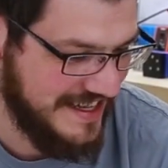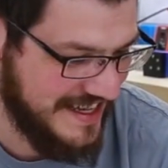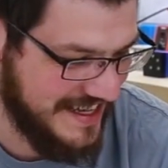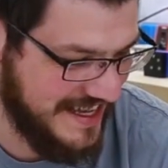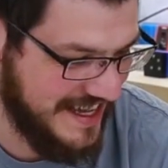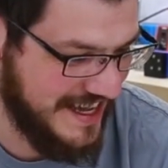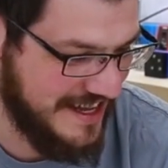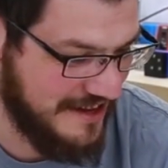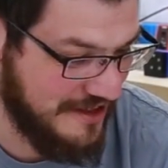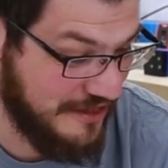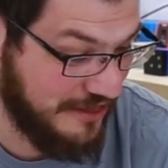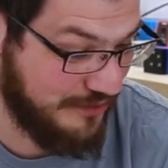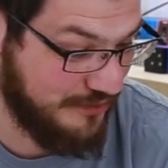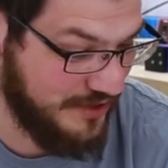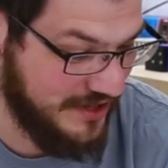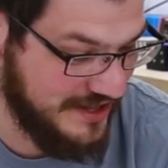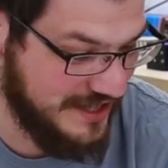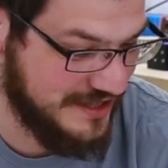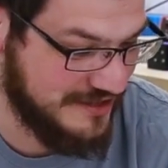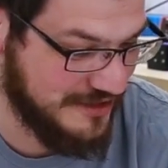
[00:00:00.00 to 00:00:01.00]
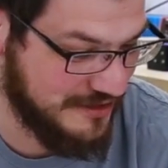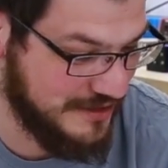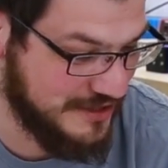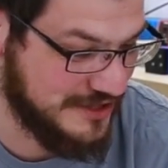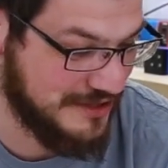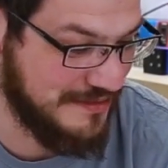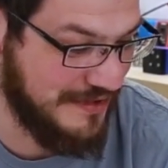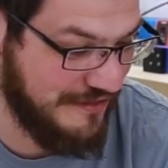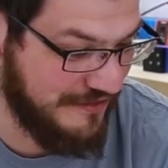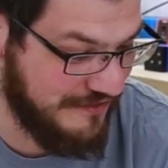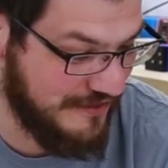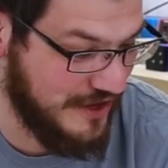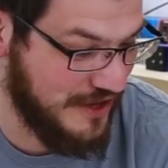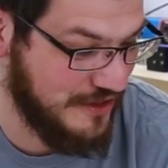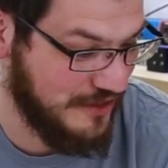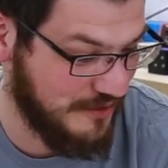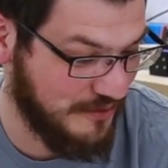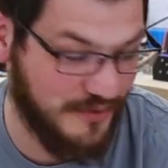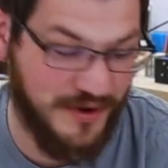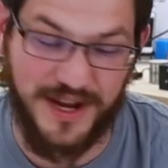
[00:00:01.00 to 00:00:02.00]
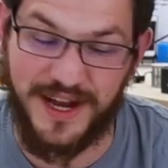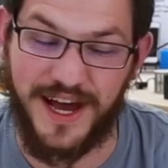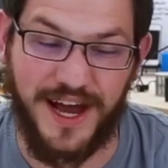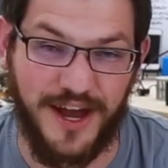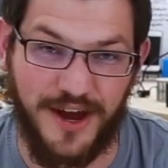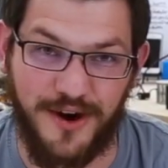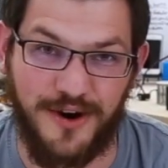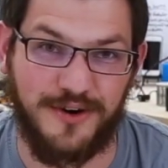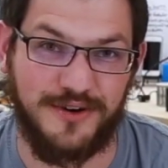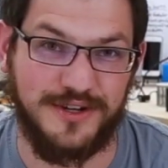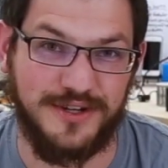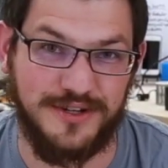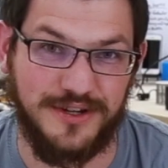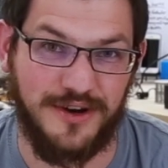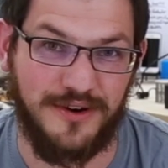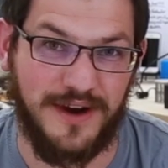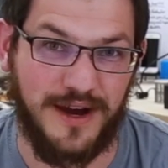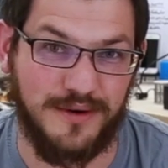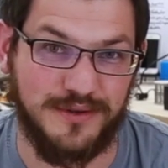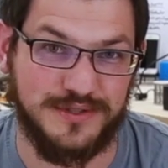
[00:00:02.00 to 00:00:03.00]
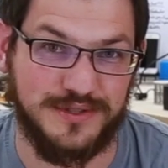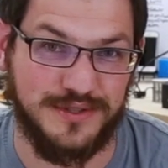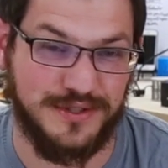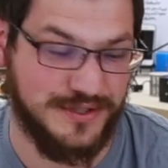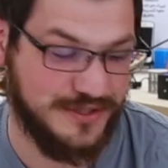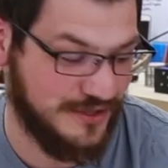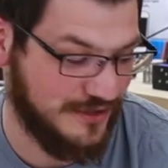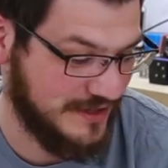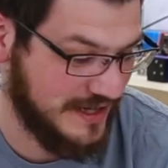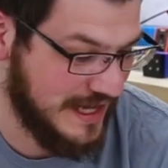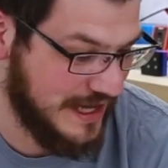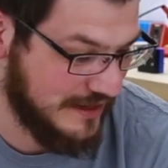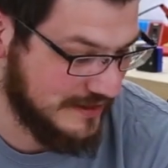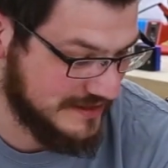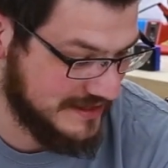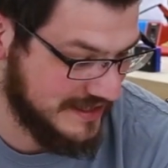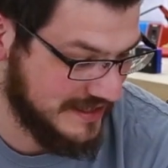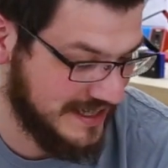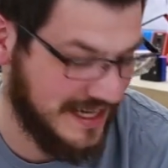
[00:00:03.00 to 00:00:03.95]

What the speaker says: Again, three of these filaments are gonna be fun. The one I already know how it's gonna turn out.